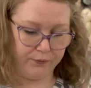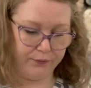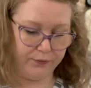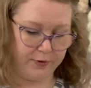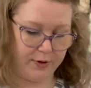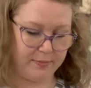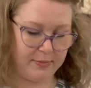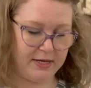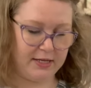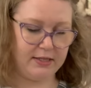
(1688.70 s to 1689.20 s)

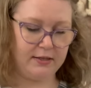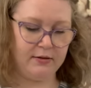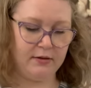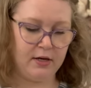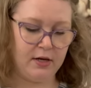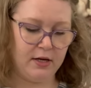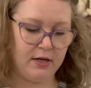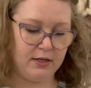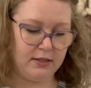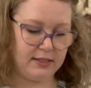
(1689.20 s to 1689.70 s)
let me
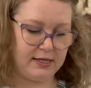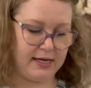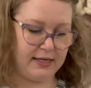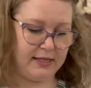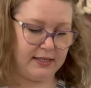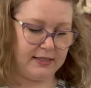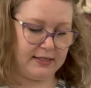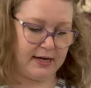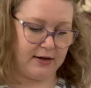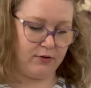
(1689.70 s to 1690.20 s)
take
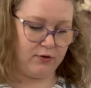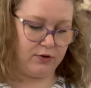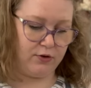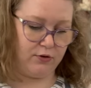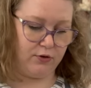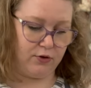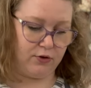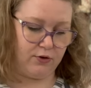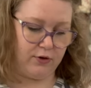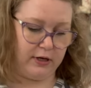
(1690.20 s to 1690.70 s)
this out so
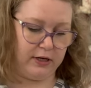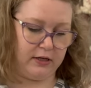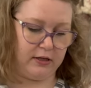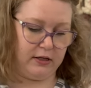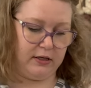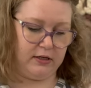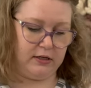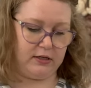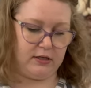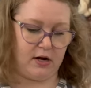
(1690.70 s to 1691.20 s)
the
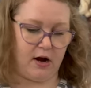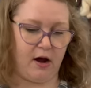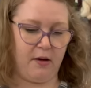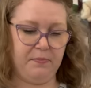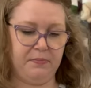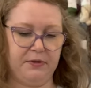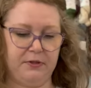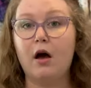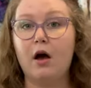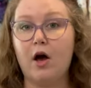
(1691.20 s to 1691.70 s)
crinkling
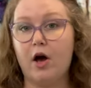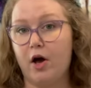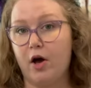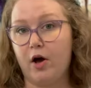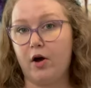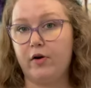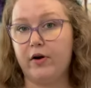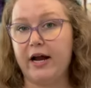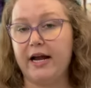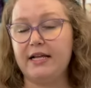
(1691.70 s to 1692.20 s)
stops.
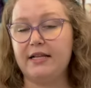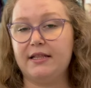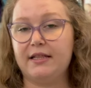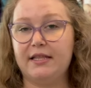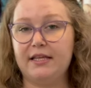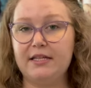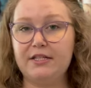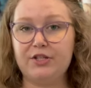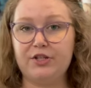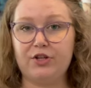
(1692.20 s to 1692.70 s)
All right,
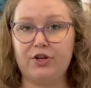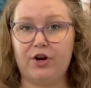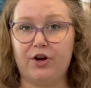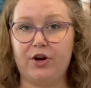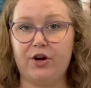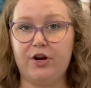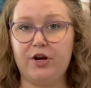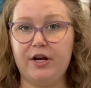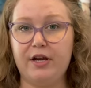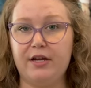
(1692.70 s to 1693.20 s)
this
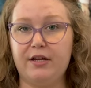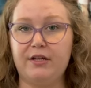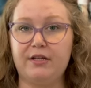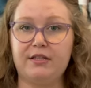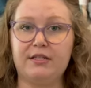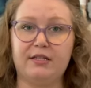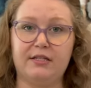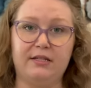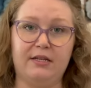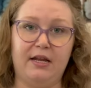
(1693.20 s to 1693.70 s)
yarn
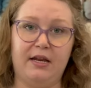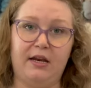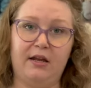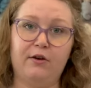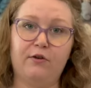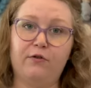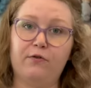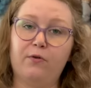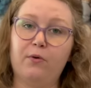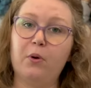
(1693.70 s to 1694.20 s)
is
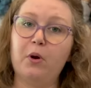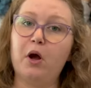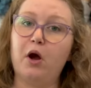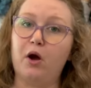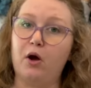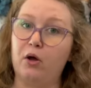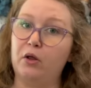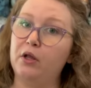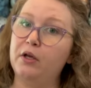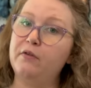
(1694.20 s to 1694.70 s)
Knitting for
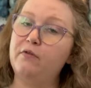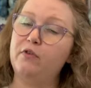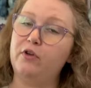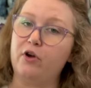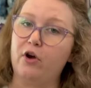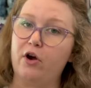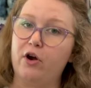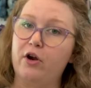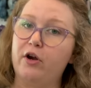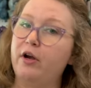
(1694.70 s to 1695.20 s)
Olive
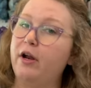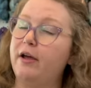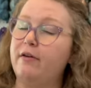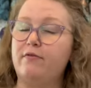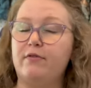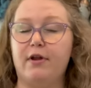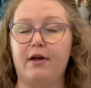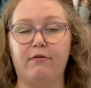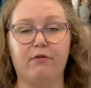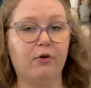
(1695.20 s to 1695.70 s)
yarn. I've
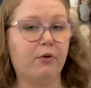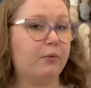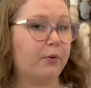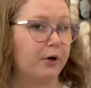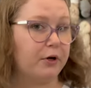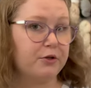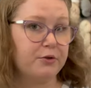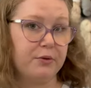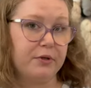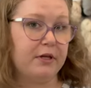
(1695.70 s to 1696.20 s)
never
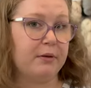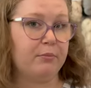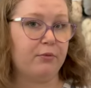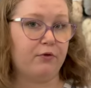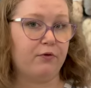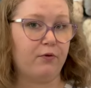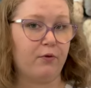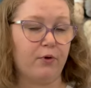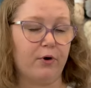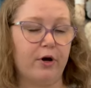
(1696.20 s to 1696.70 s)
worked with it
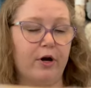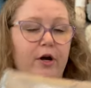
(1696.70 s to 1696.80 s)
before.